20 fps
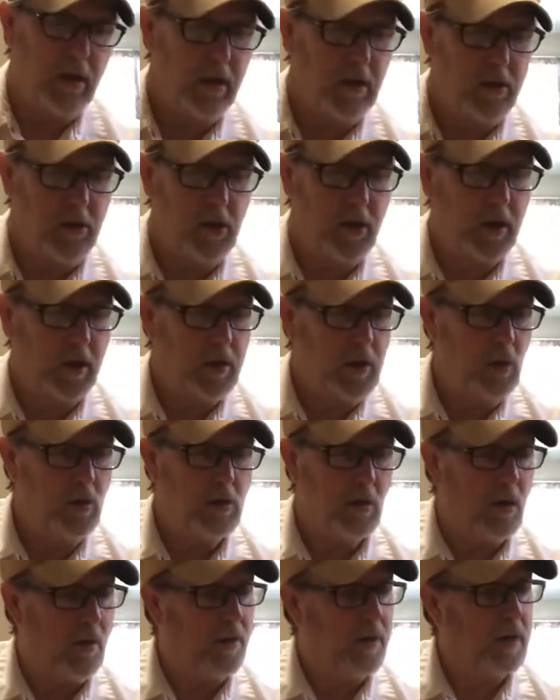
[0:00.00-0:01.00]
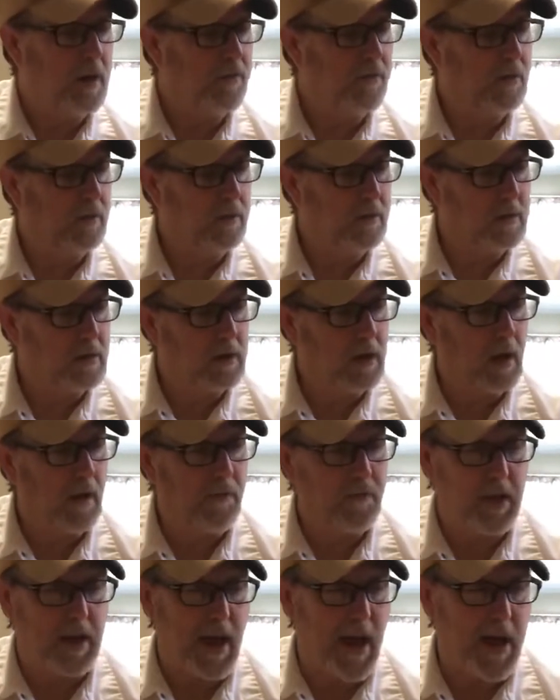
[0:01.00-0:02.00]
you can use all the different
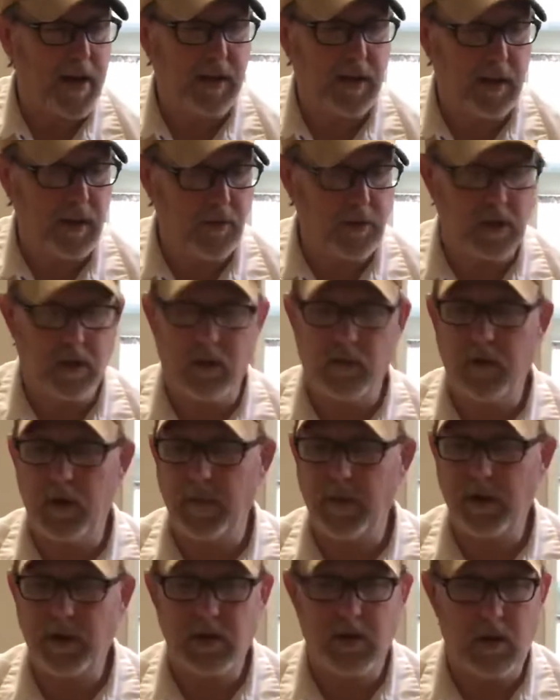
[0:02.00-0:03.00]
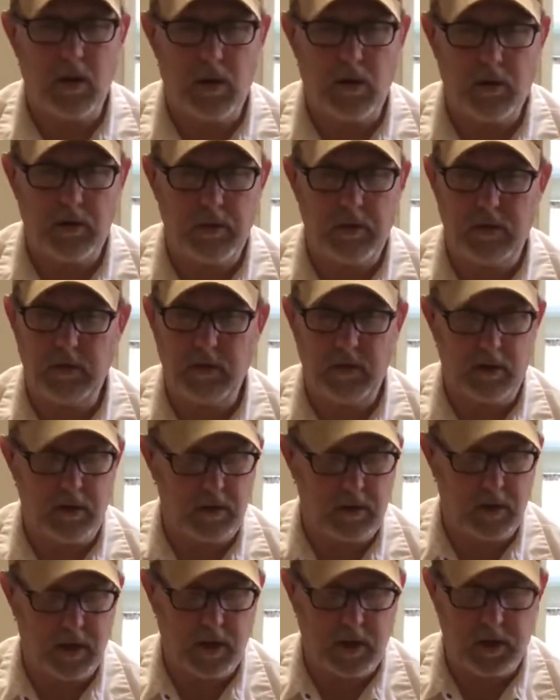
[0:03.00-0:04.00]
stuff, the additives, the rimming salt
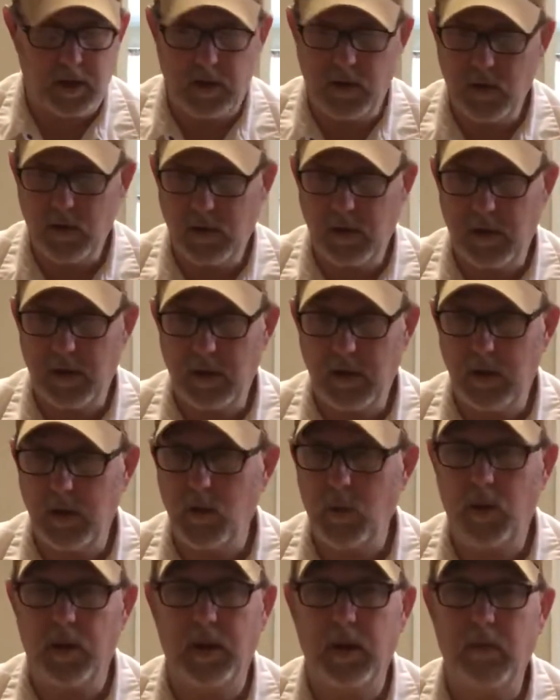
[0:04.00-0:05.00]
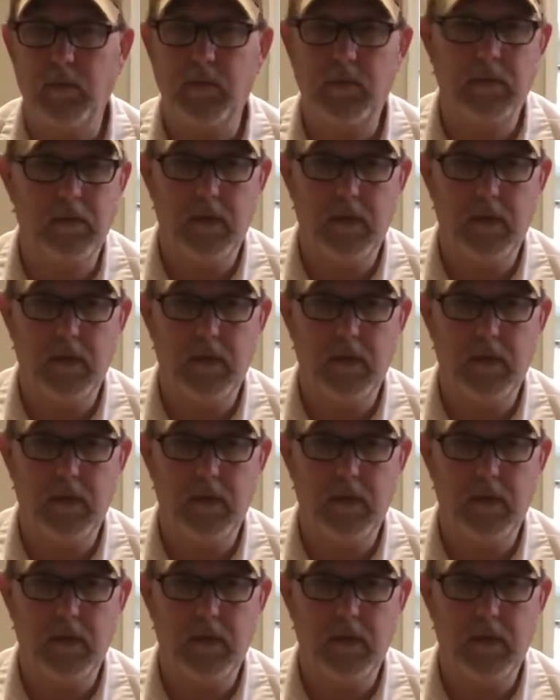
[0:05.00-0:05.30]
that you usually do with them.